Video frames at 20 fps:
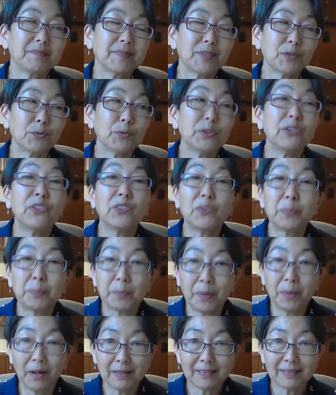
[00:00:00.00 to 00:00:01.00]

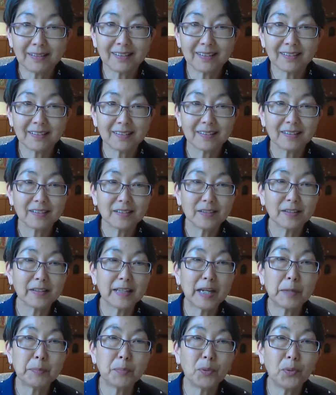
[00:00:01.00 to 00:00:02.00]
response to
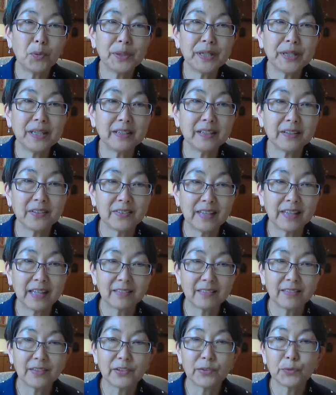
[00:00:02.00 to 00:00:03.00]
that point is that
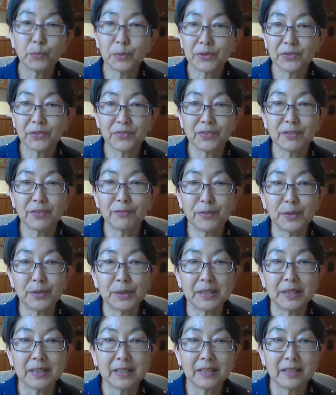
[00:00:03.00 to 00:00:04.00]
this one's
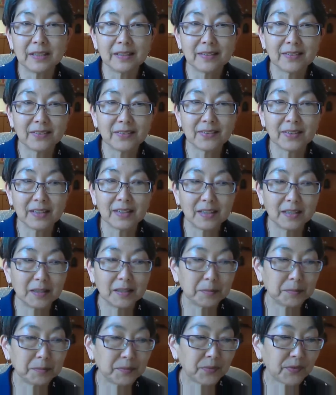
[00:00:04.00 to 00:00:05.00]
different. It
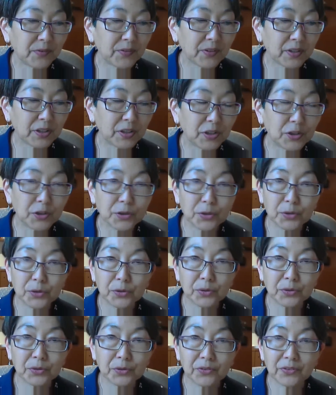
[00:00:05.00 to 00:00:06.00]
um,
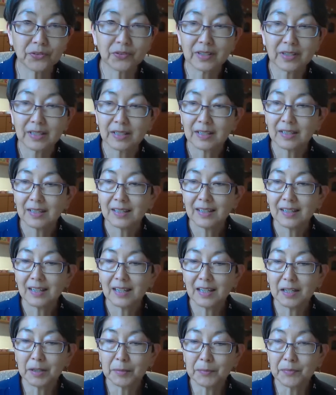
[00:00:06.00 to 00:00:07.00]
secures
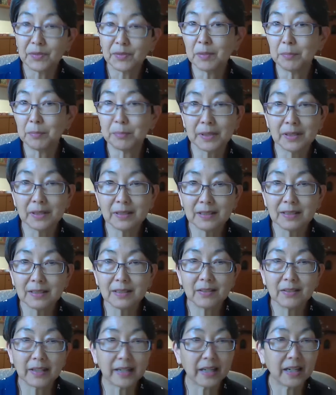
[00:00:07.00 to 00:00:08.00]
um, the ability
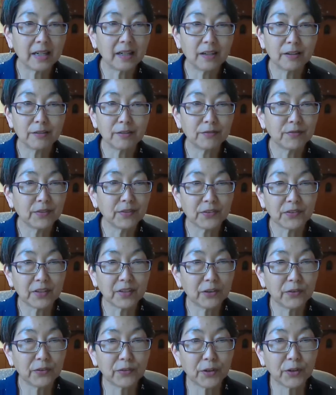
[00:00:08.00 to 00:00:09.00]
to have the say
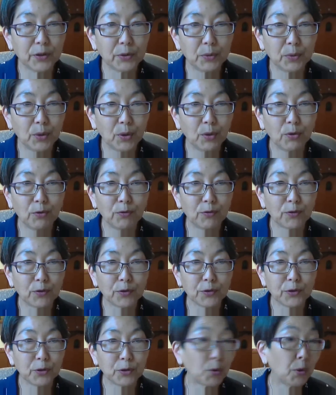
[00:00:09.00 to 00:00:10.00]
so over
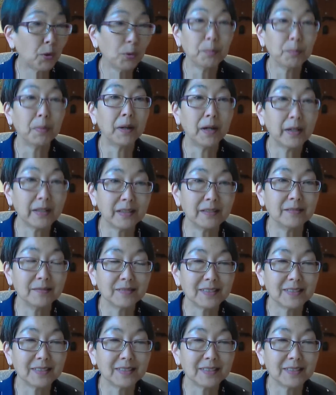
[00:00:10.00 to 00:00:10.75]
your own body.